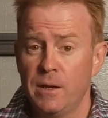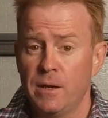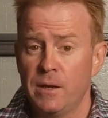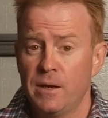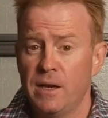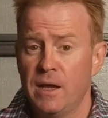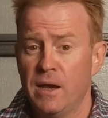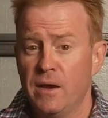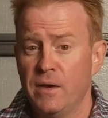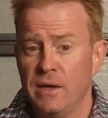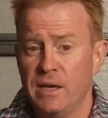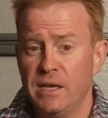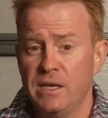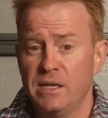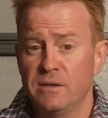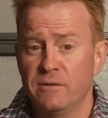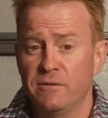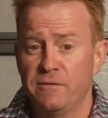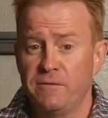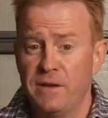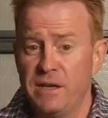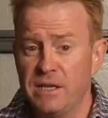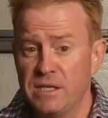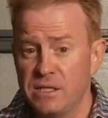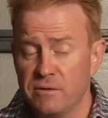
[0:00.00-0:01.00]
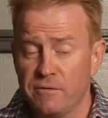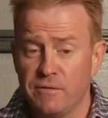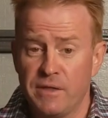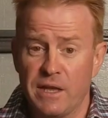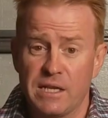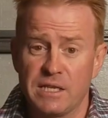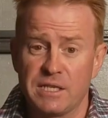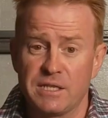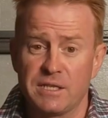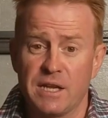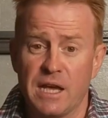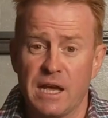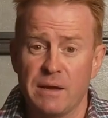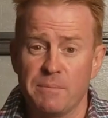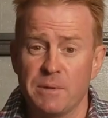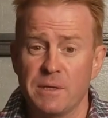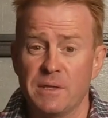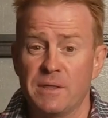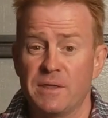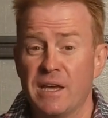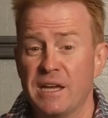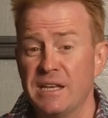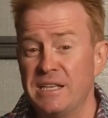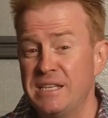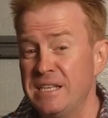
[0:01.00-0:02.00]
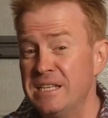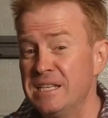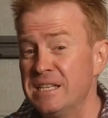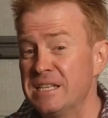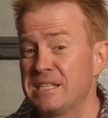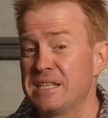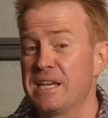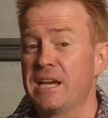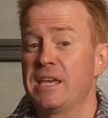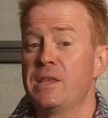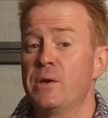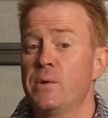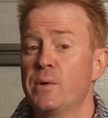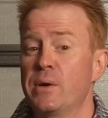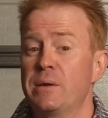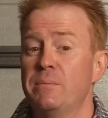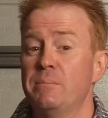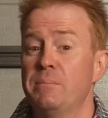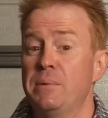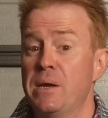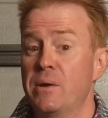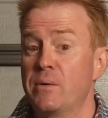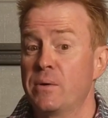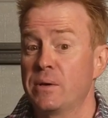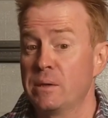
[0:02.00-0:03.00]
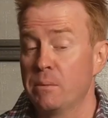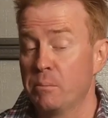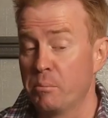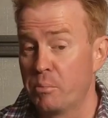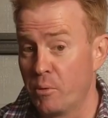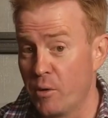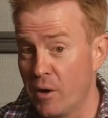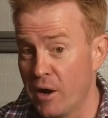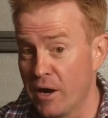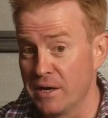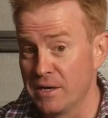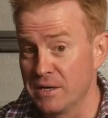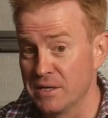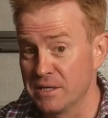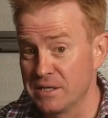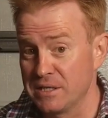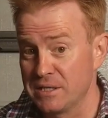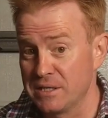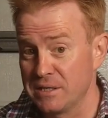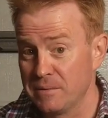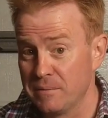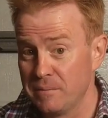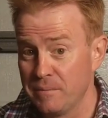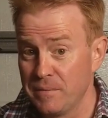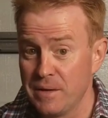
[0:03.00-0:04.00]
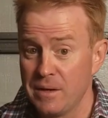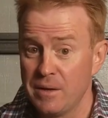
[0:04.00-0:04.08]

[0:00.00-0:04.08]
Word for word: Now in defense of that statement they didn't say they were comparing the brightness